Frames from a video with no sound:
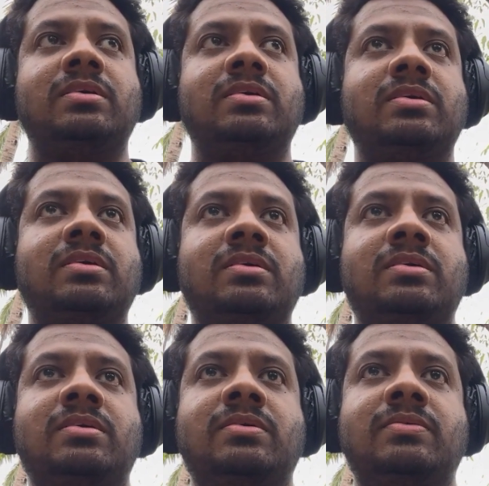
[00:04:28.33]

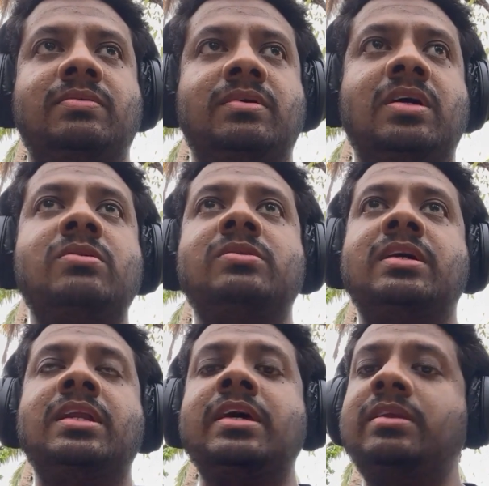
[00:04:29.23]
how
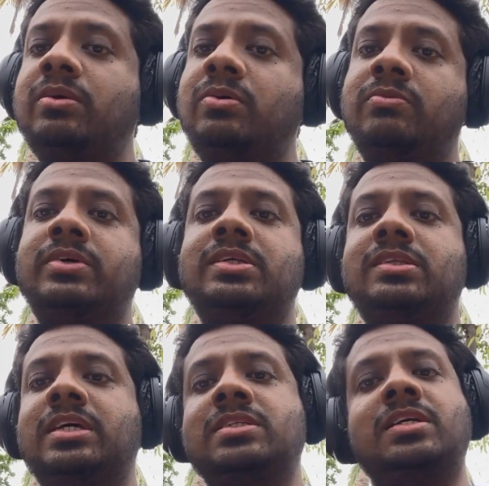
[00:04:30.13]
can I know whether
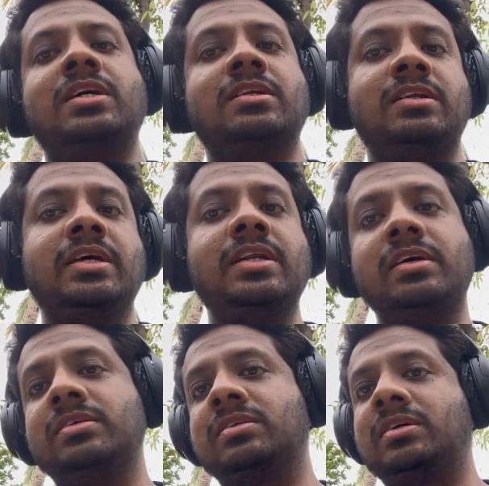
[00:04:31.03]
the extracted data
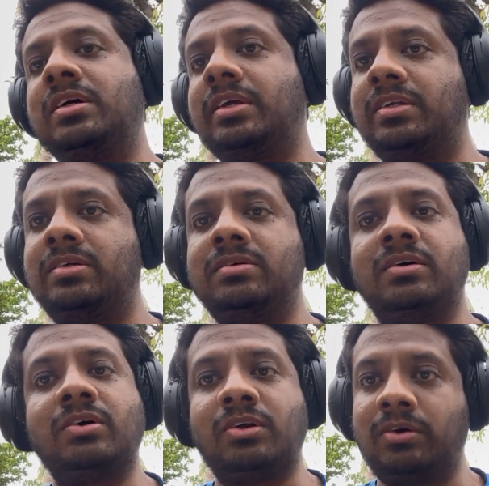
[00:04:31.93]
is correct
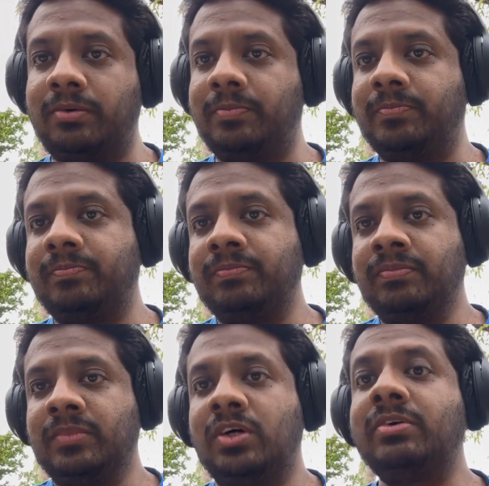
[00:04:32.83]
or wrong,
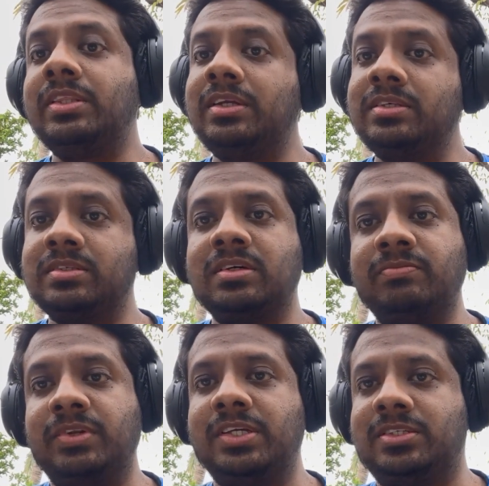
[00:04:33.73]
or whether it's
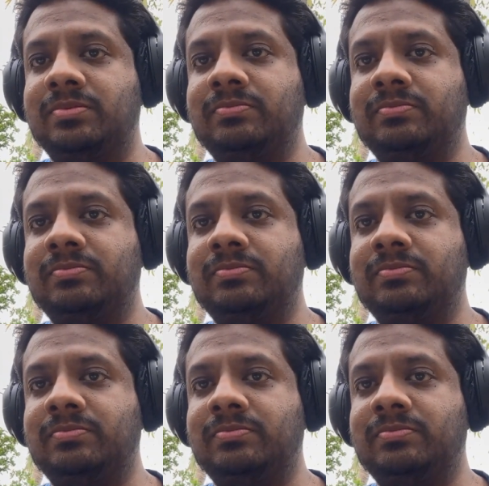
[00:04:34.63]
complete?